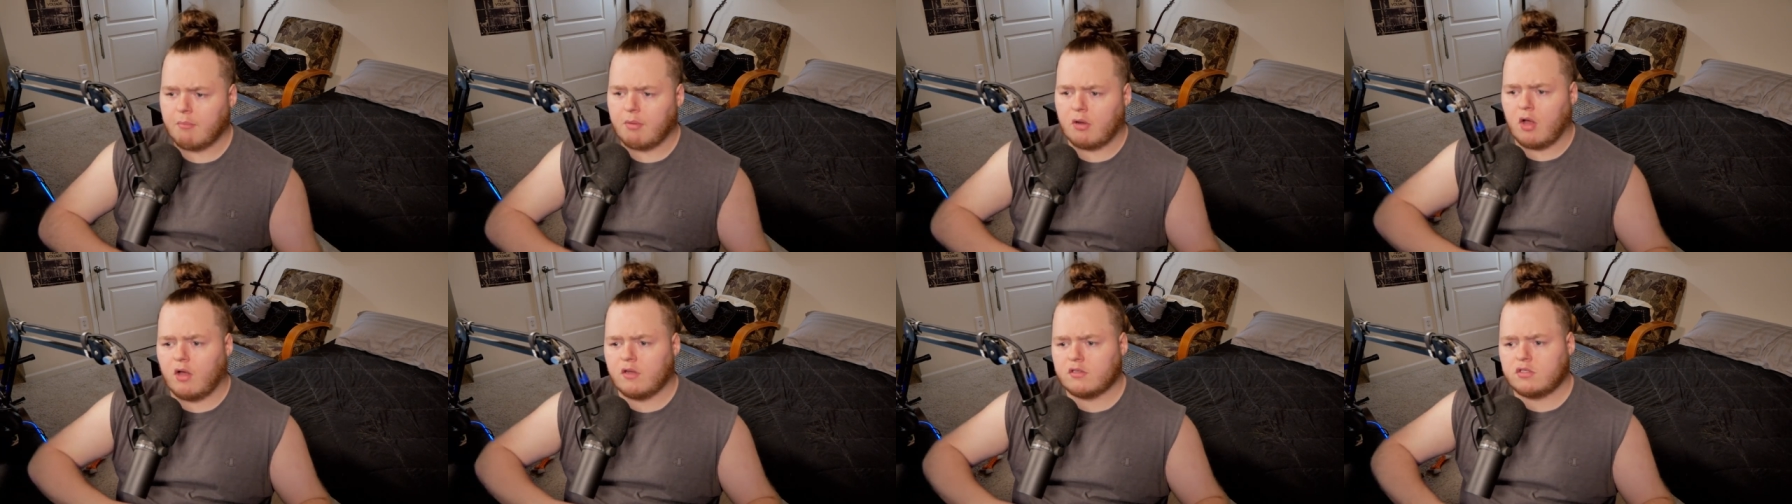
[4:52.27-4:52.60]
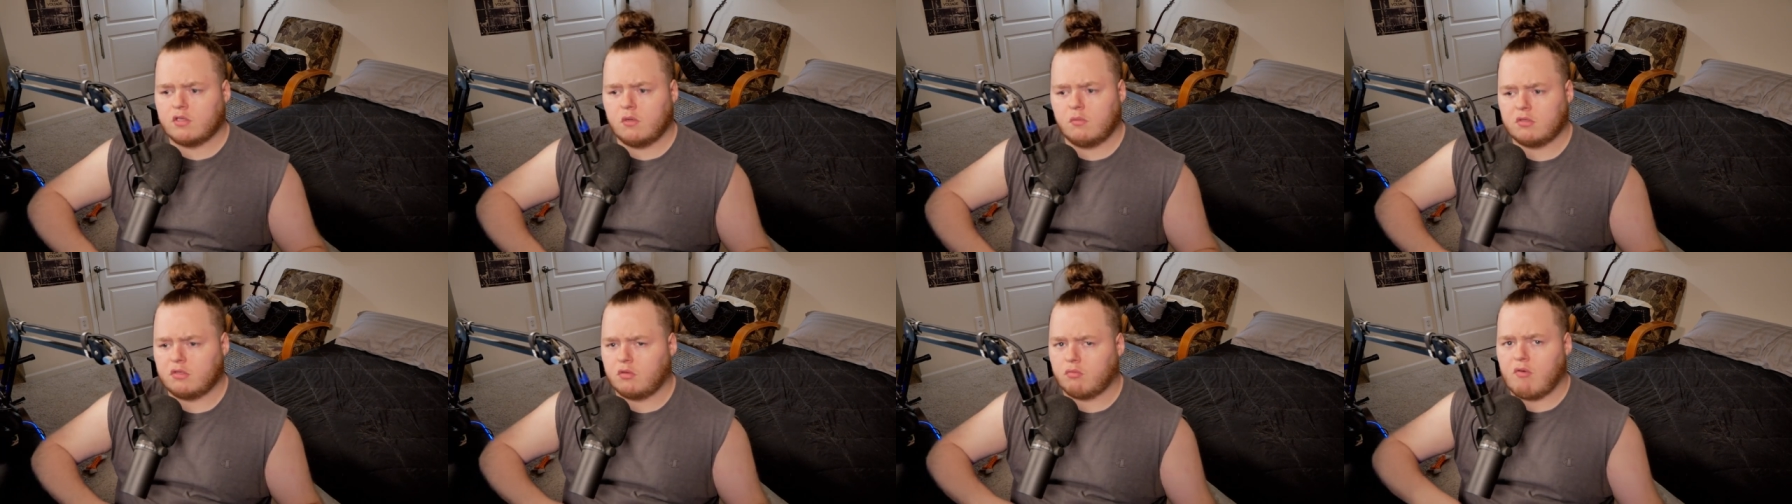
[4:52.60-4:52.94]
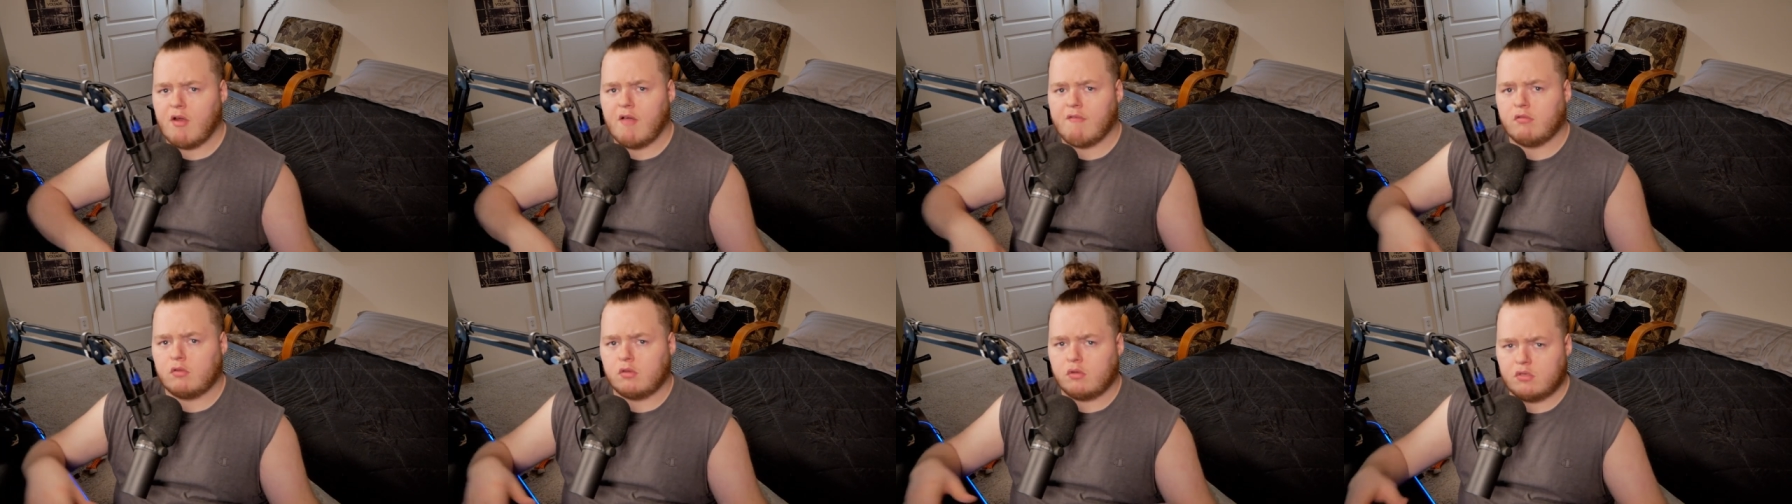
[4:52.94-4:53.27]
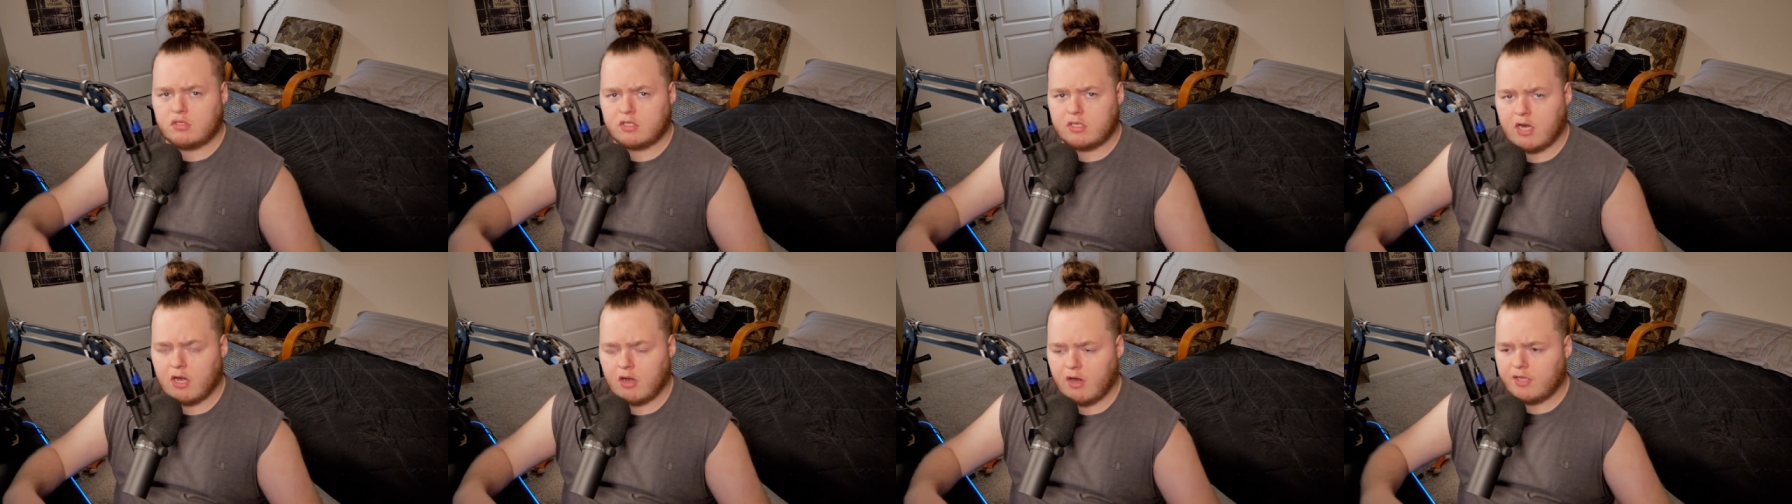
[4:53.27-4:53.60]
but also with the
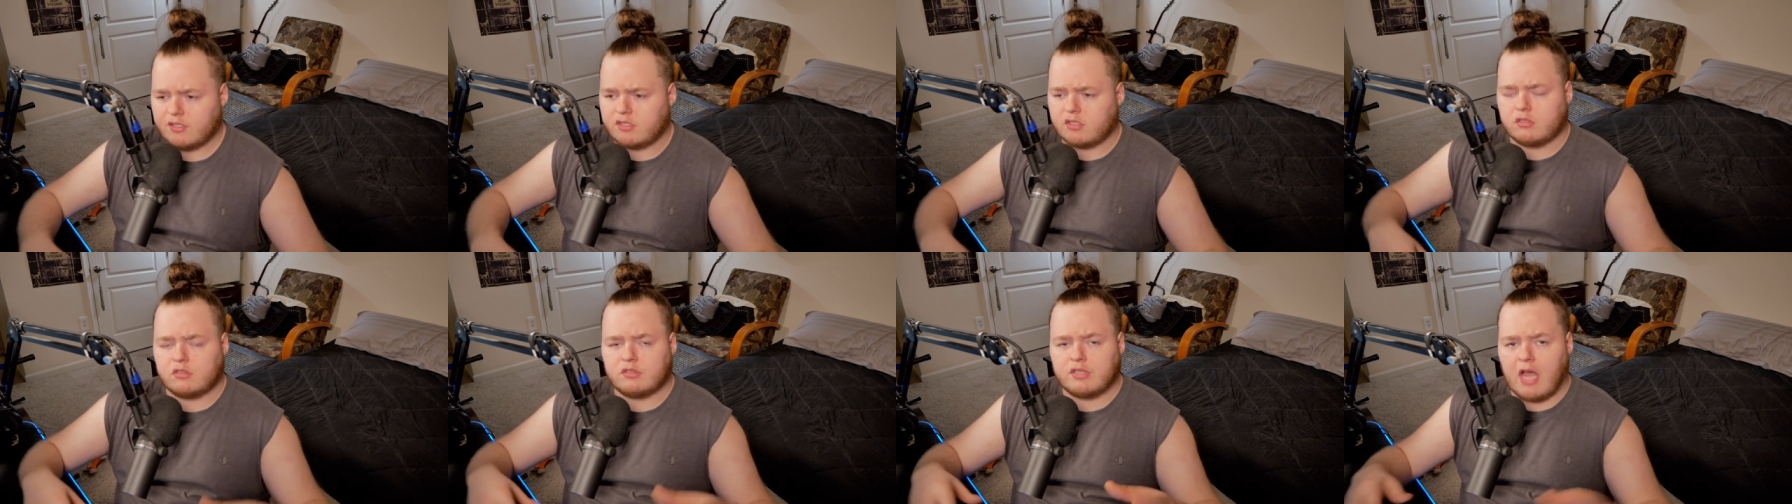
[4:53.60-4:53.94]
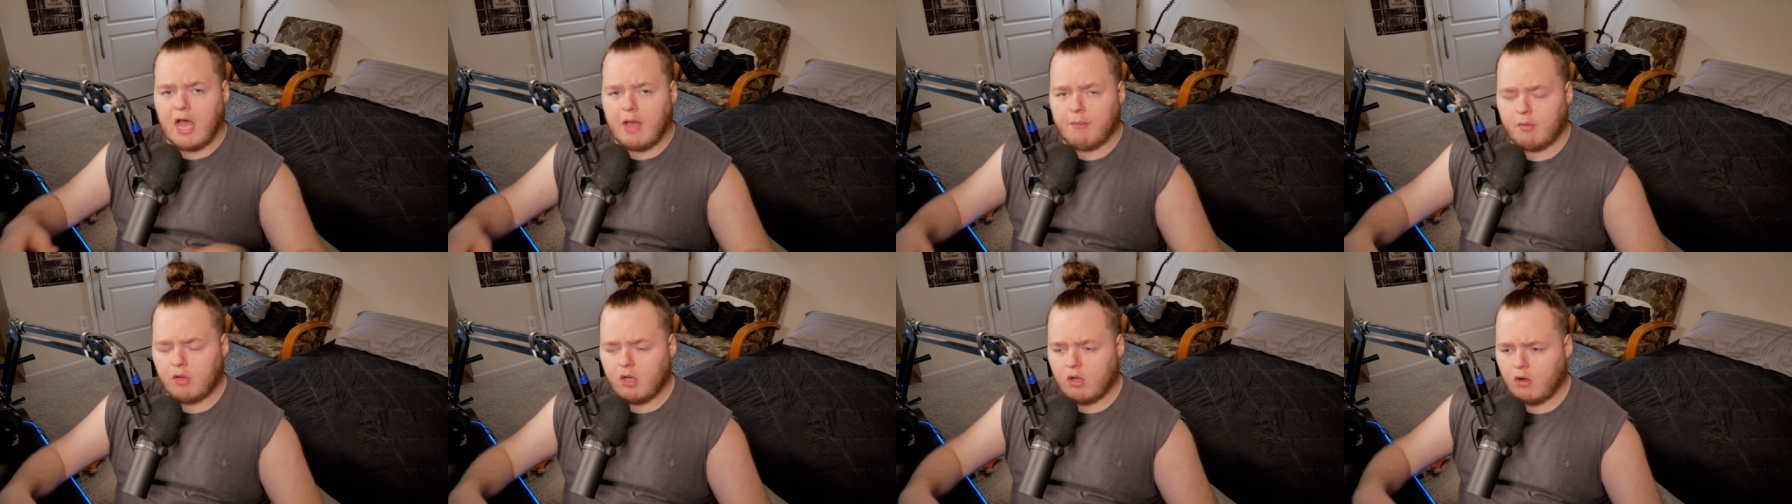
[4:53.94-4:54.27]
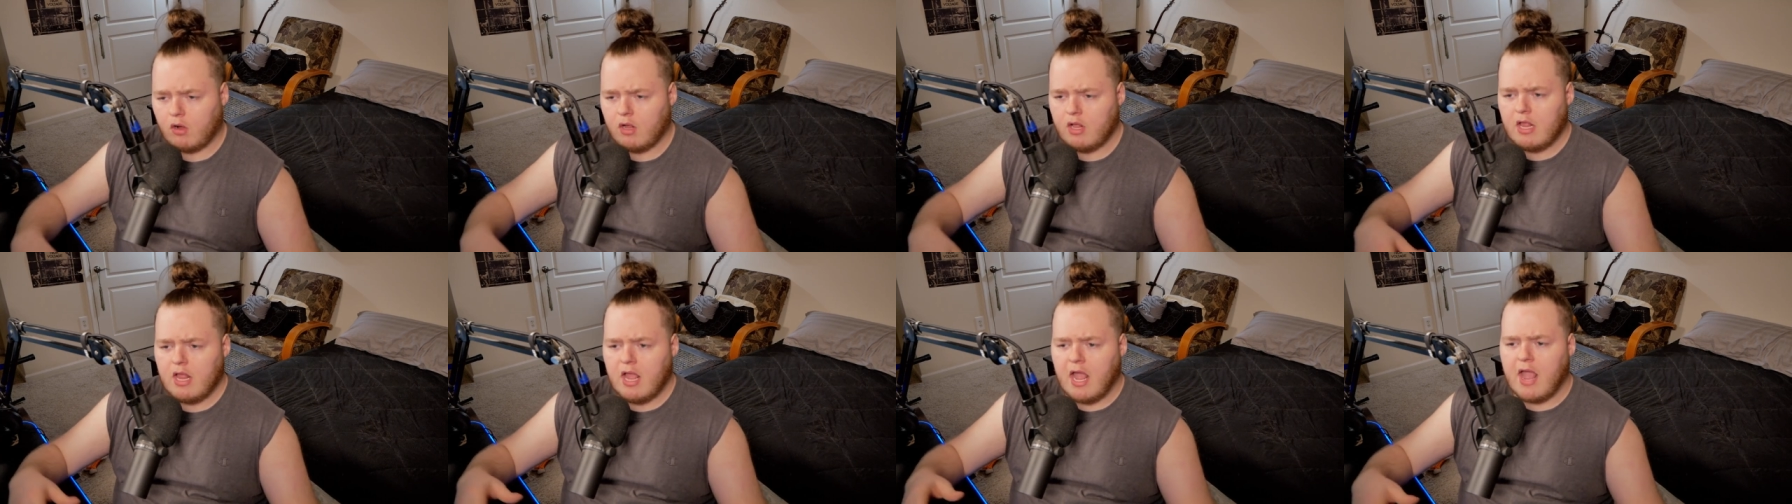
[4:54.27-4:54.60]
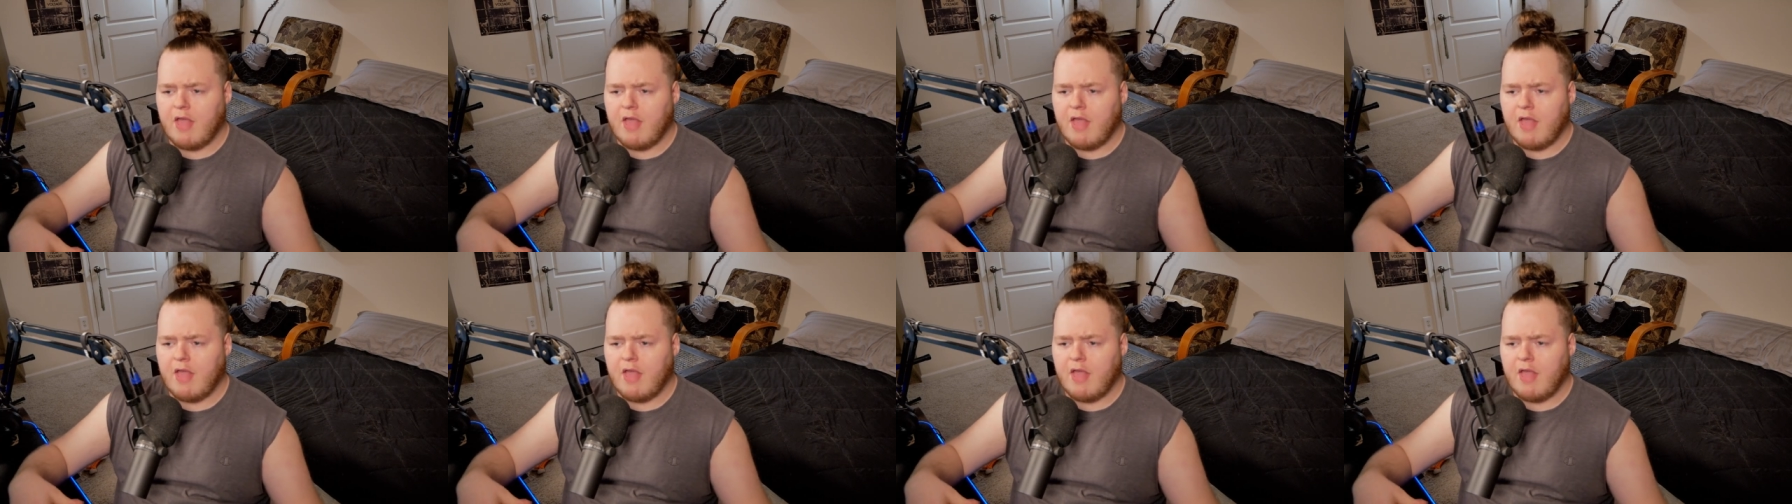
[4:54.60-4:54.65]
revolutionaries and Sabo,